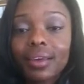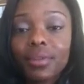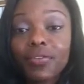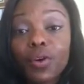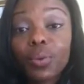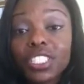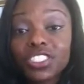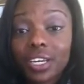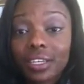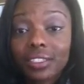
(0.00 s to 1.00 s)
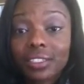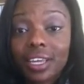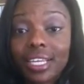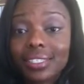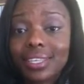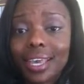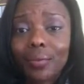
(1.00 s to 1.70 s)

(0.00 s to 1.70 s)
before we judge and say,